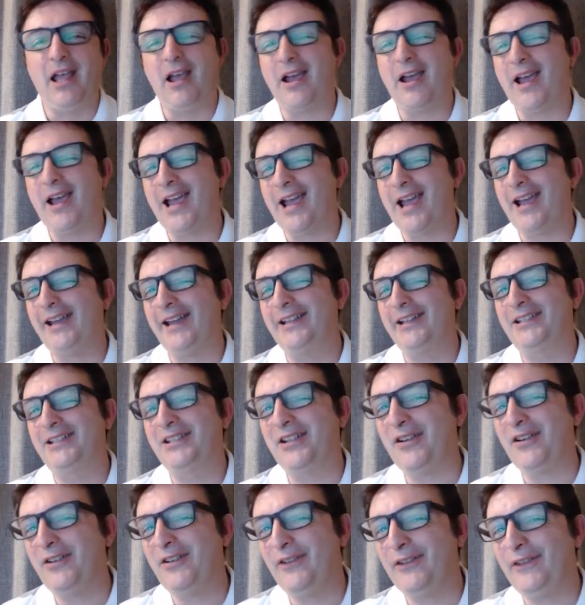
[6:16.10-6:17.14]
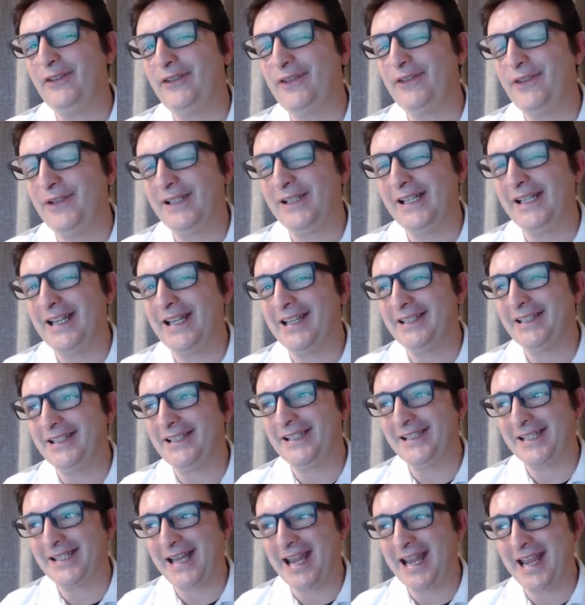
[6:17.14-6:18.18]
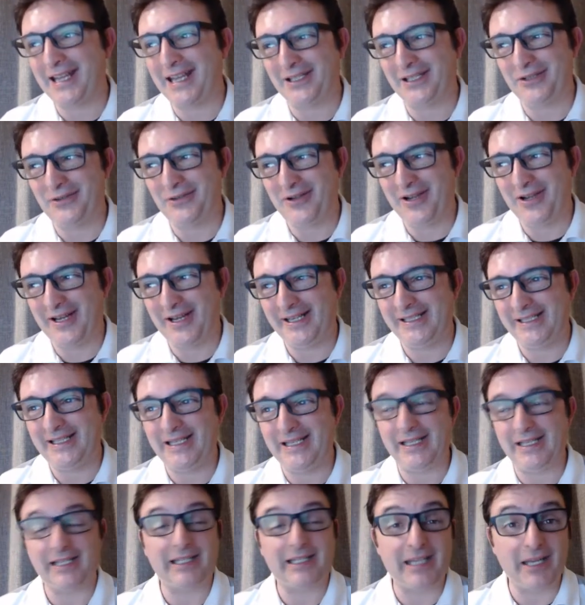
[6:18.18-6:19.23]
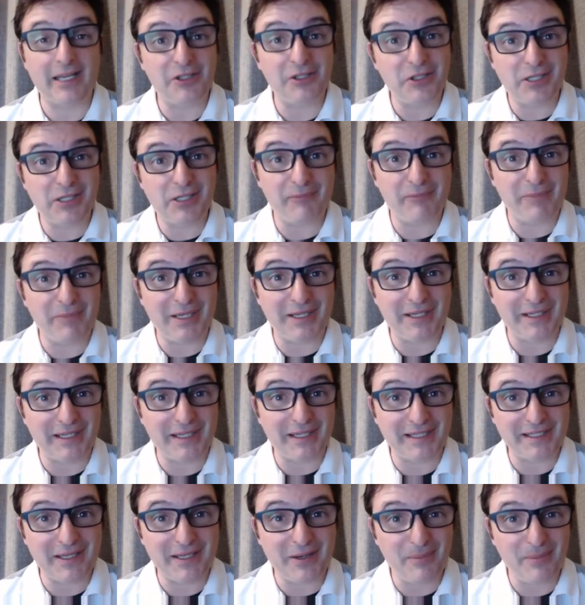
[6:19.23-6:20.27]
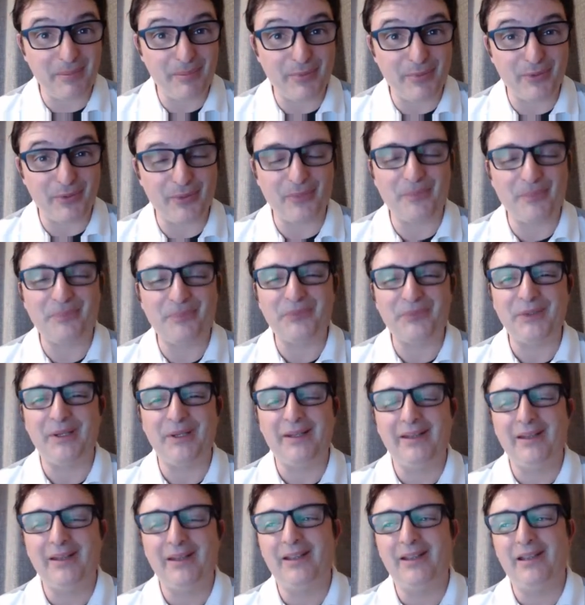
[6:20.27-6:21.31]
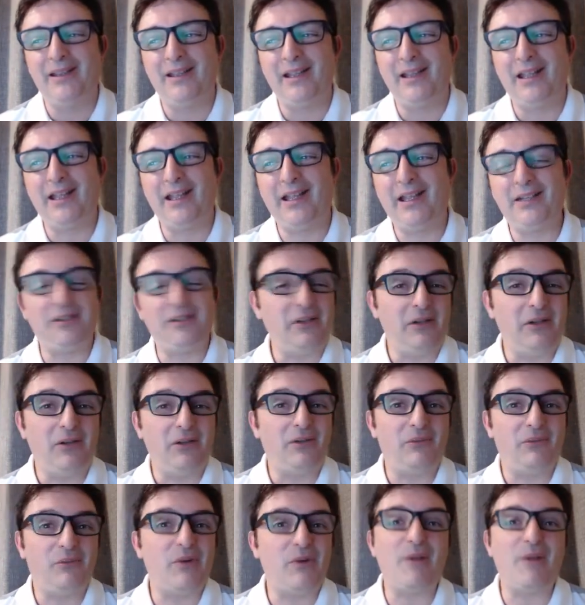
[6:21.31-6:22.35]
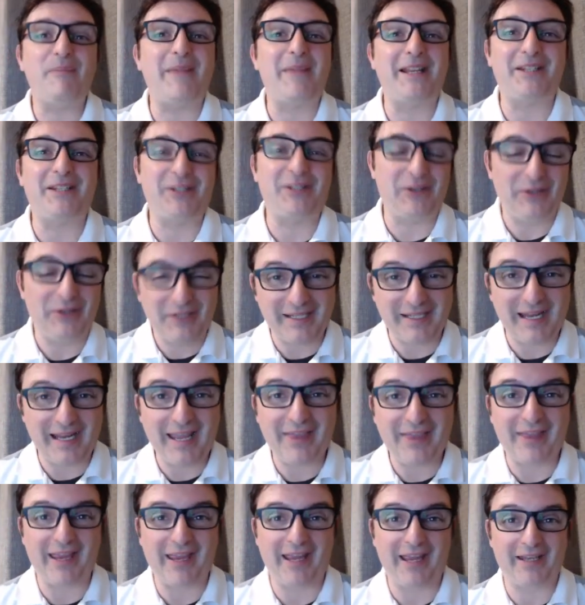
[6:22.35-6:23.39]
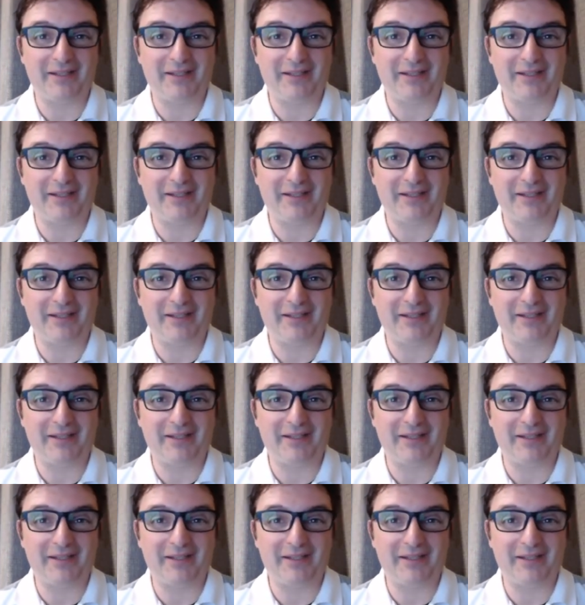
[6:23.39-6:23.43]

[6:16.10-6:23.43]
I don't fully understand your idea. Can you give me an example? And what makes you say that?